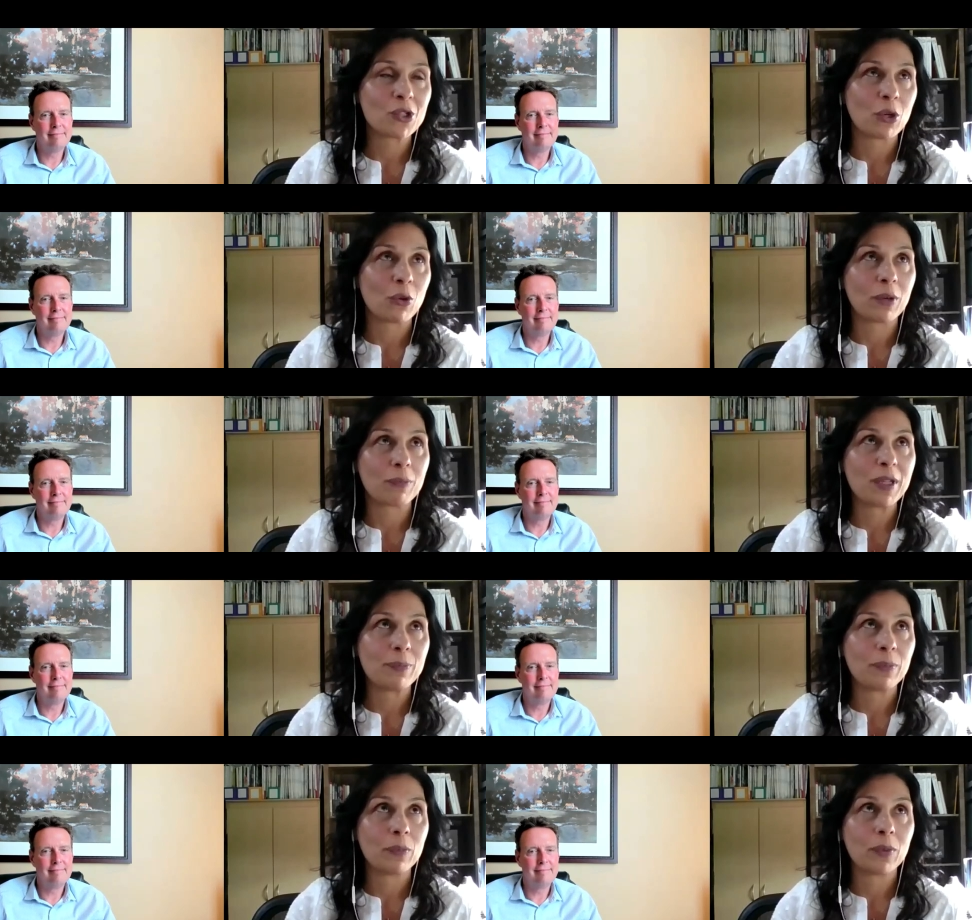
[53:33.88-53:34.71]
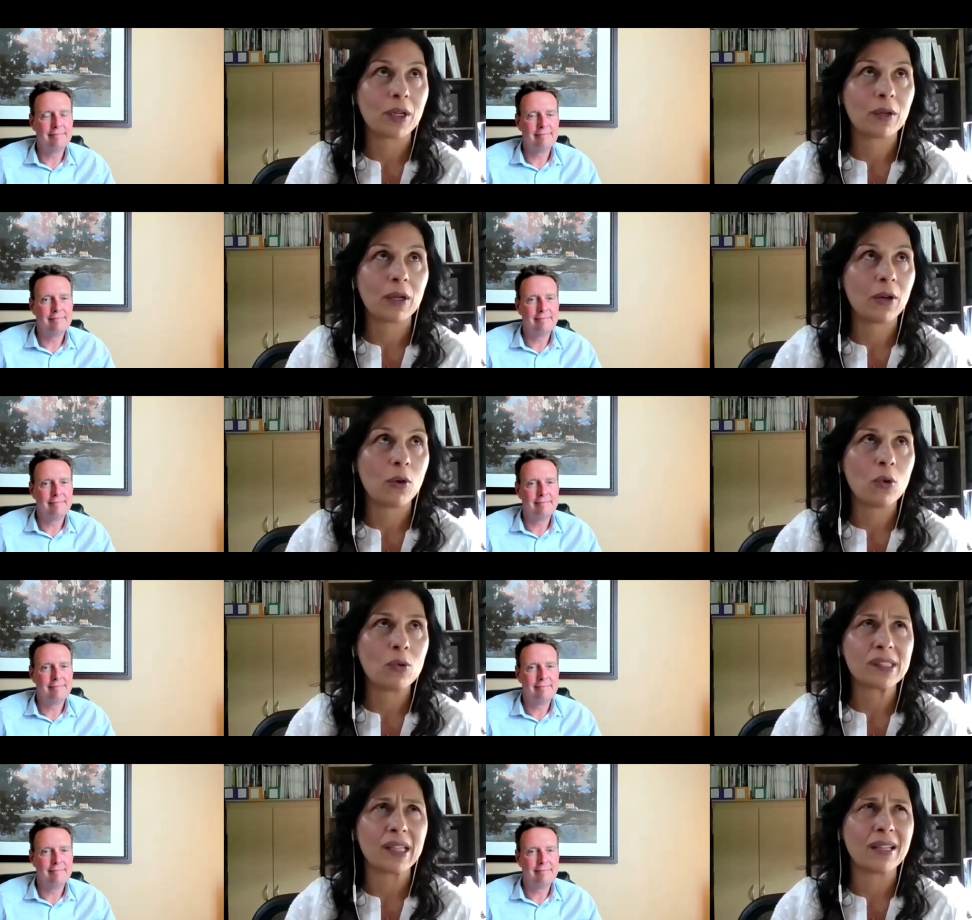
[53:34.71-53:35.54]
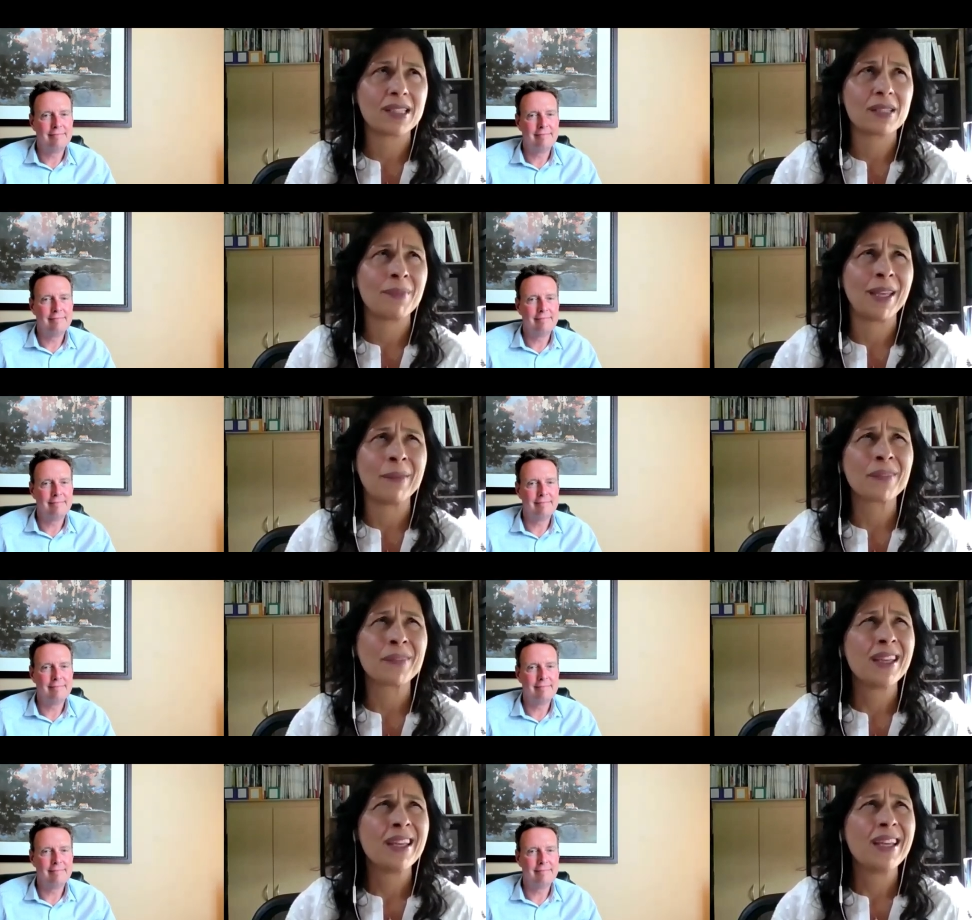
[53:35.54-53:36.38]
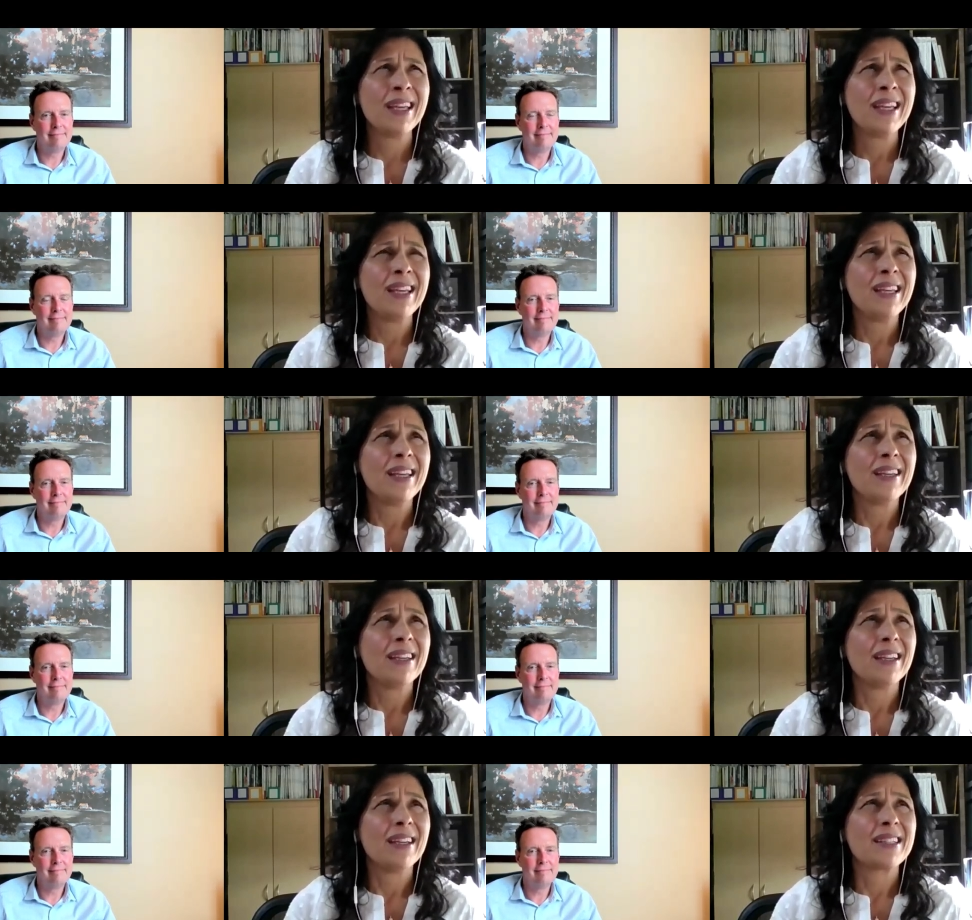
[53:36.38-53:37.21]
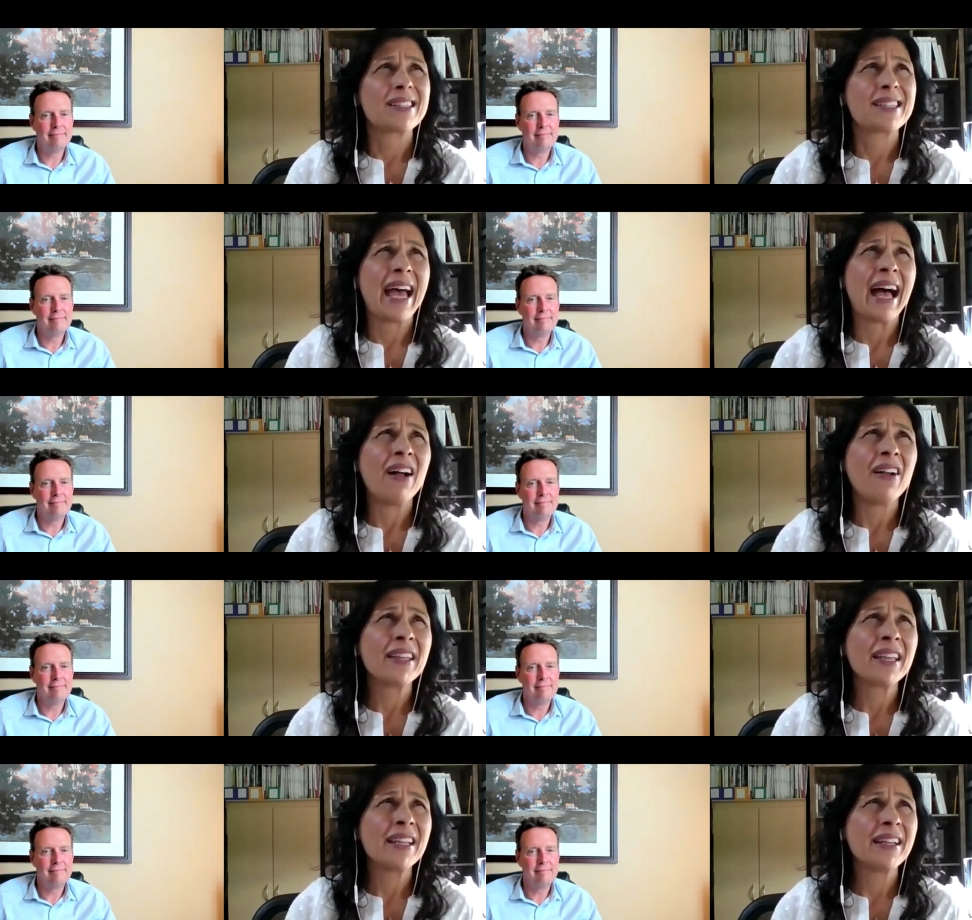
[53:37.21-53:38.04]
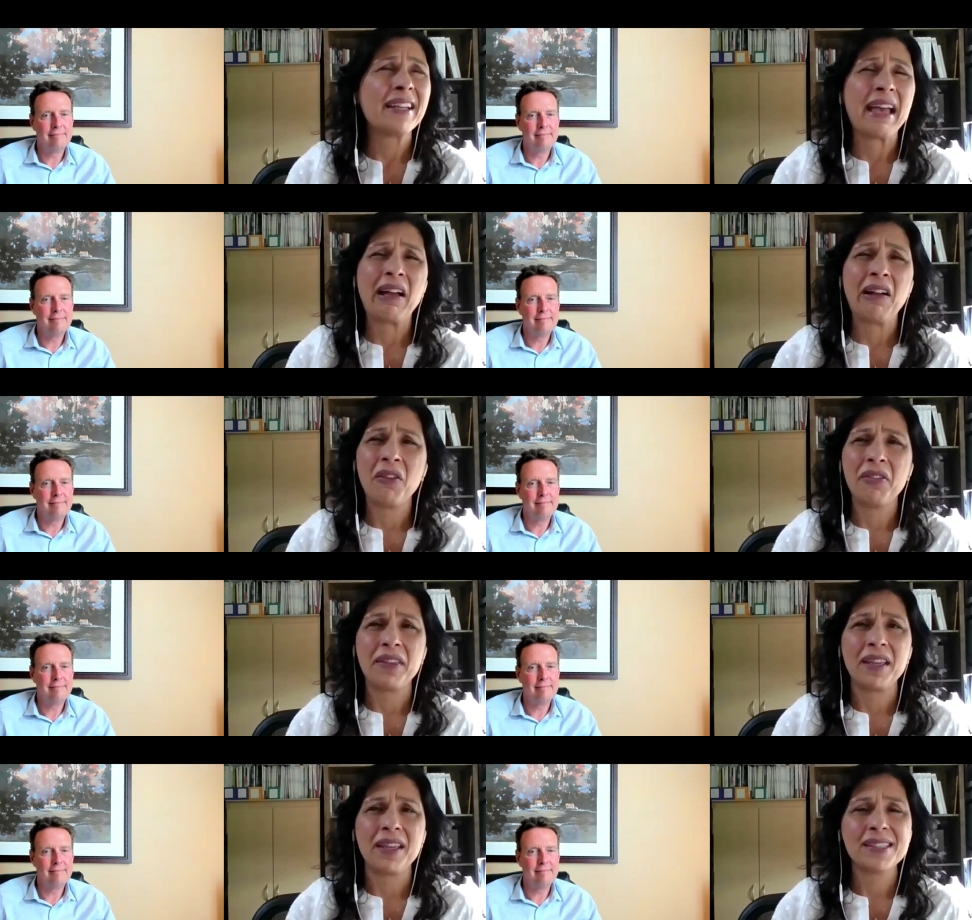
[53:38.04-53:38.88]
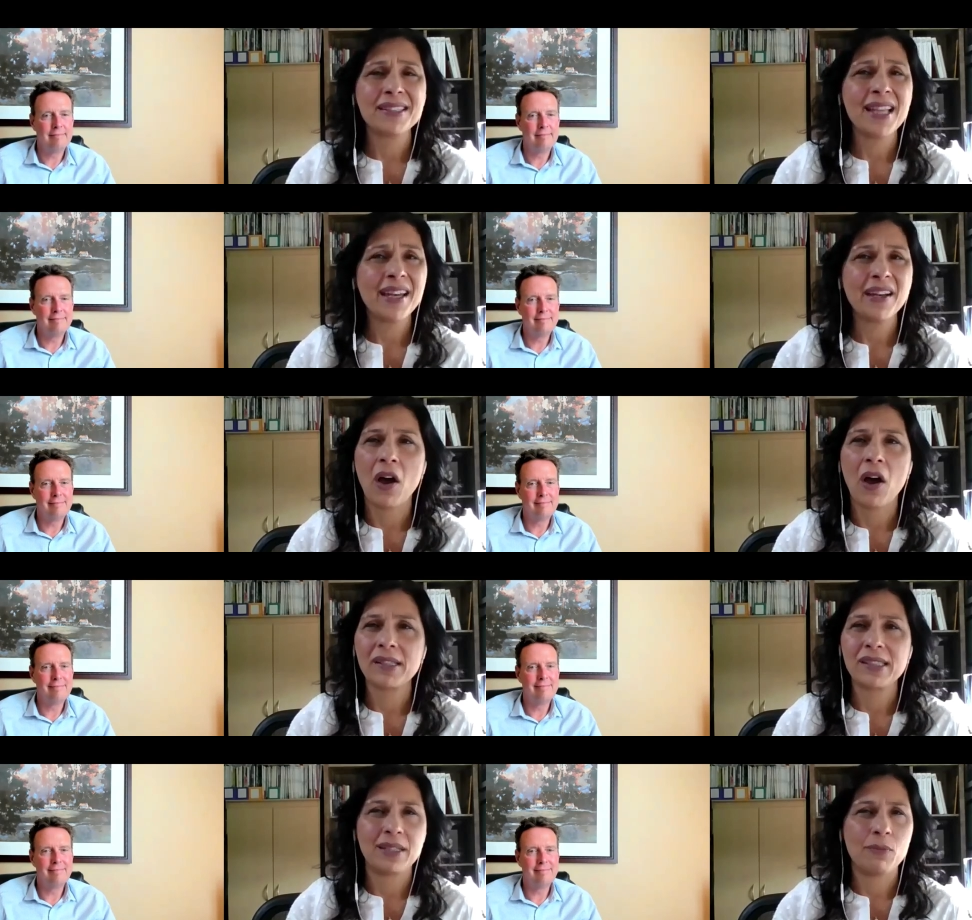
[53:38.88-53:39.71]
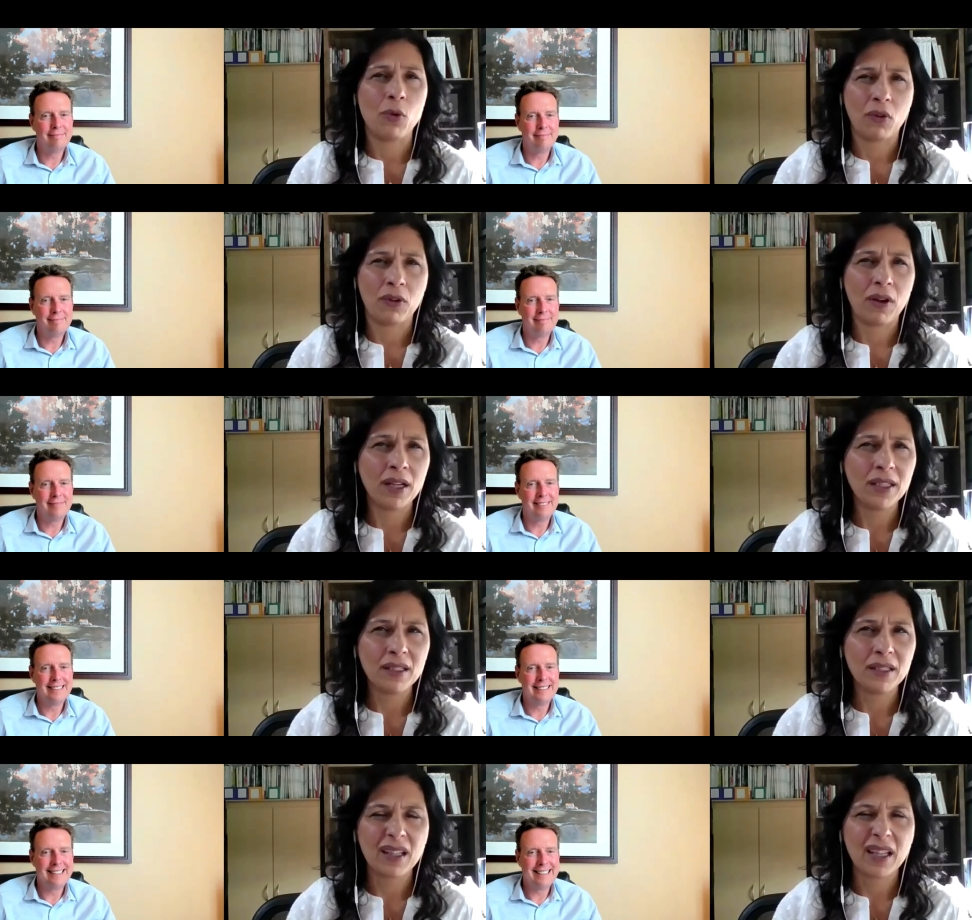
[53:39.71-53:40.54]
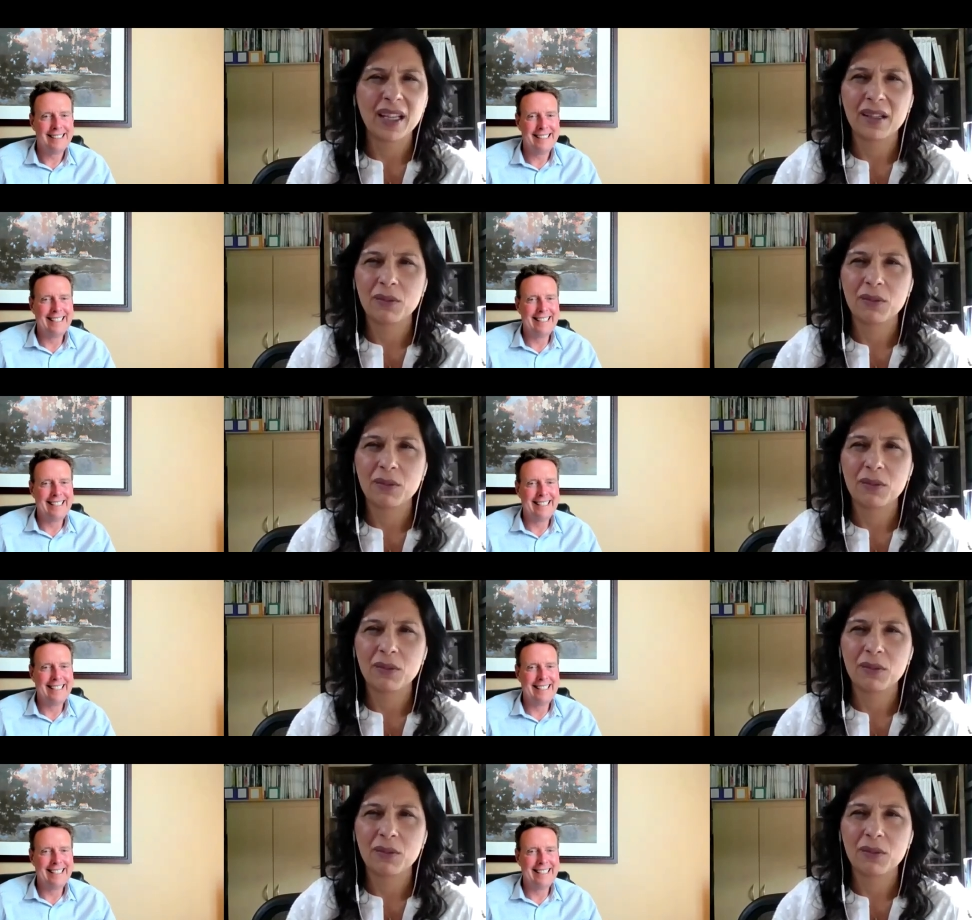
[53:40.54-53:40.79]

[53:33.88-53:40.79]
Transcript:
Speaker 1: show where people where a host said to me, Italian and healthy, isn't that an oxymoron? Like,